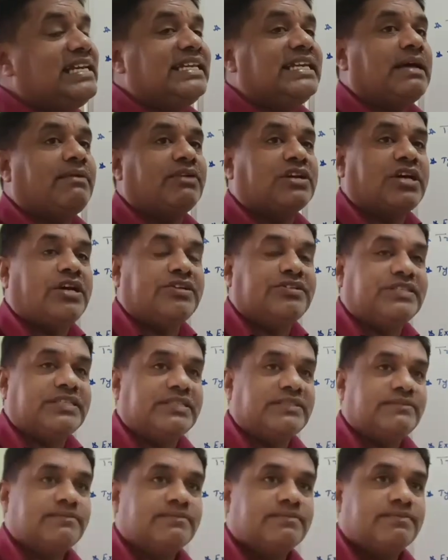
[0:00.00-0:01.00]
in our country.
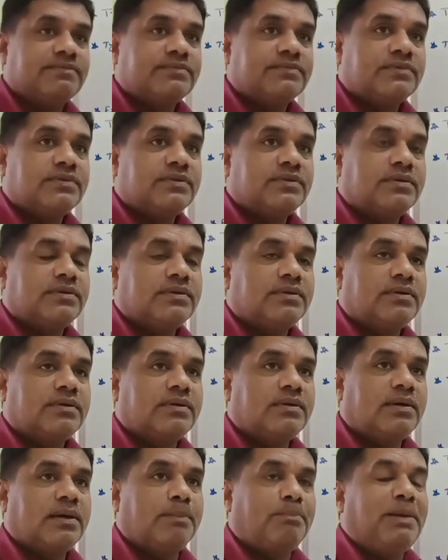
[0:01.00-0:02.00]

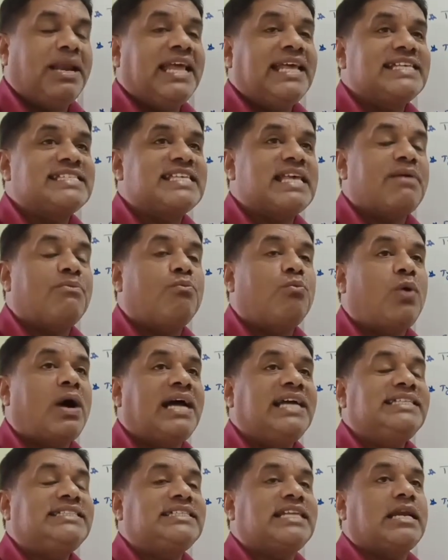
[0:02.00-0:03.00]
It plays a
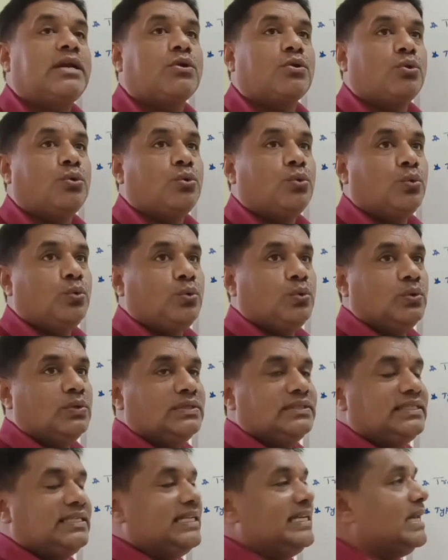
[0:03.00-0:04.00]
vital role
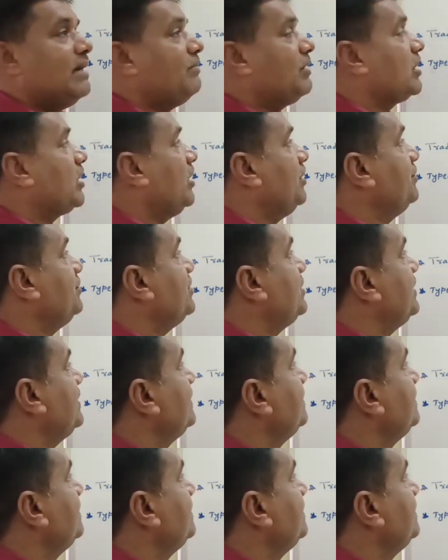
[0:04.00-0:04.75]
in our country.